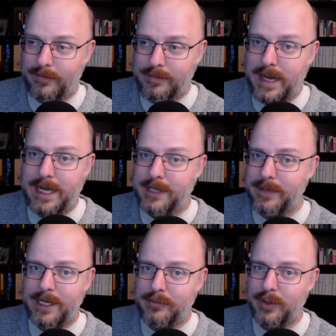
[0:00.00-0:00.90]
of many,
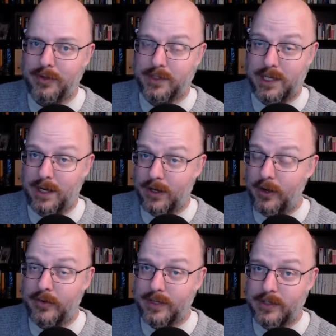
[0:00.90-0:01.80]
many builders. A
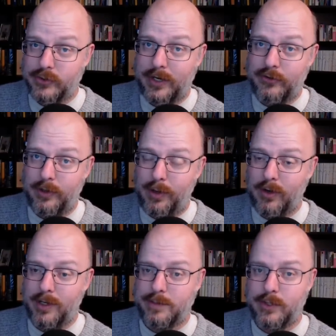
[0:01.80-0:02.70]
lot of the construction
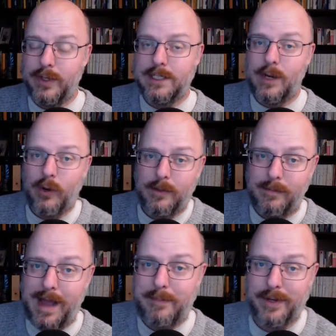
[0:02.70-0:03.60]
apocalypse, the reason I want
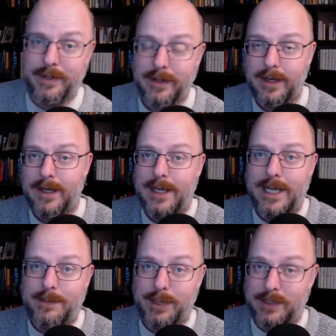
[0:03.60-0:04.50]
to map it
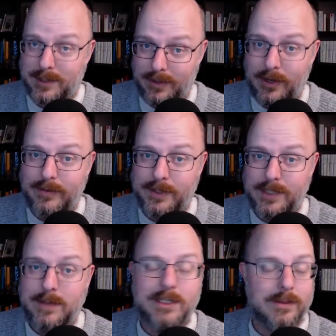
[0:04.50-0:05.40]
is because a lot of it
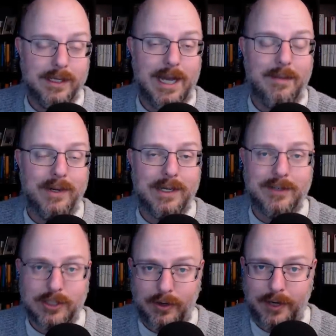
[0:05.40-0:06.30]
seems to be happening
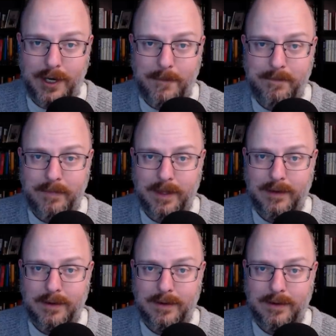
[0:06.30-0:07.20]
in Victoria.
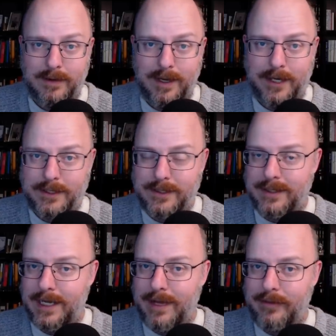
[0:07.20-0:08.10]
And didn't
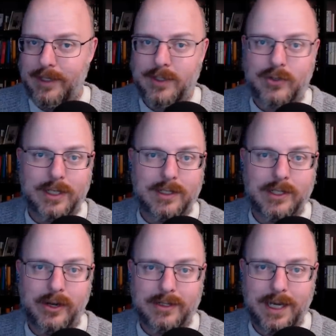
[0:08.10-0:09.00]
they have the
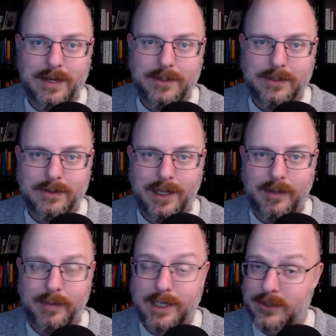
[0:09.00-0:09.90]
strictest lockdowns and
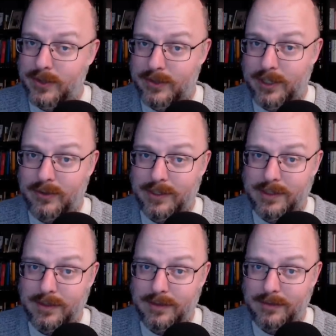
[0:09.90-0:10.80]
the biggest
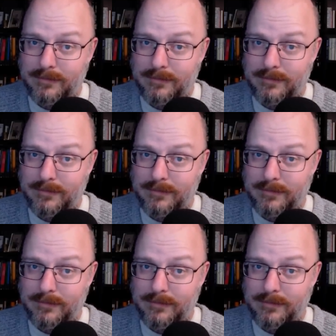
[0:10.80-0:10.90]
restrictions?